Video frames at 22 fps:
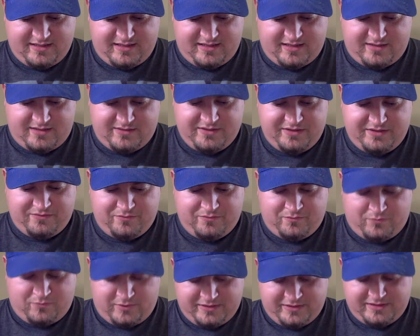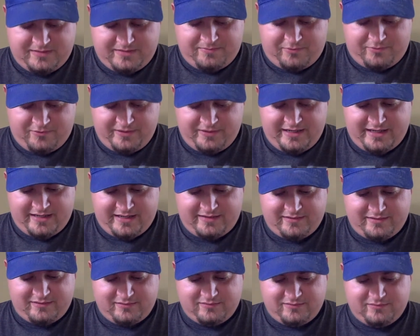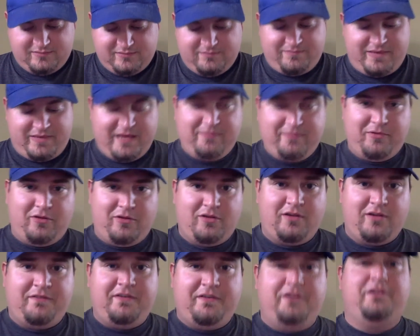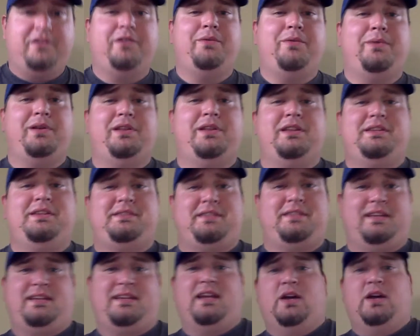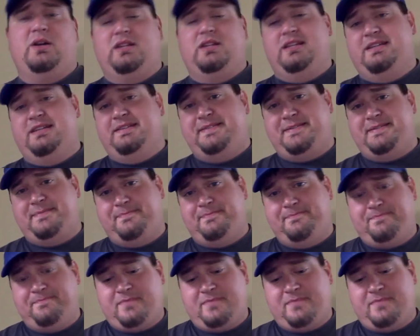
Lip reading: want to point out people are very realistic nowadays.